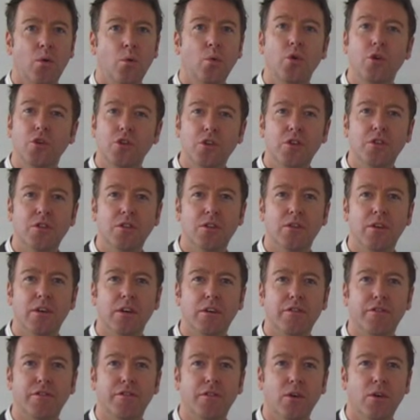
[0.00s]
Would you do
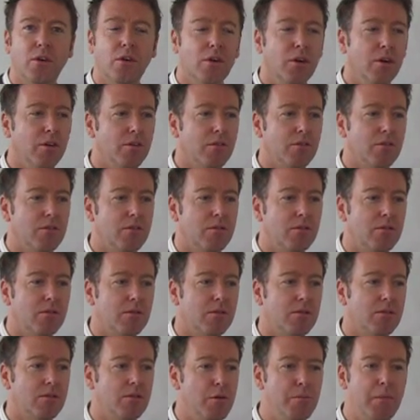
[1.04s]
it for
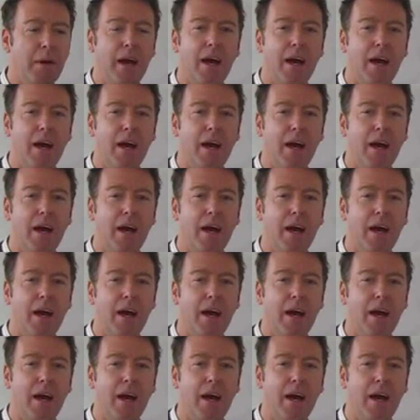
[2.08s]
£2,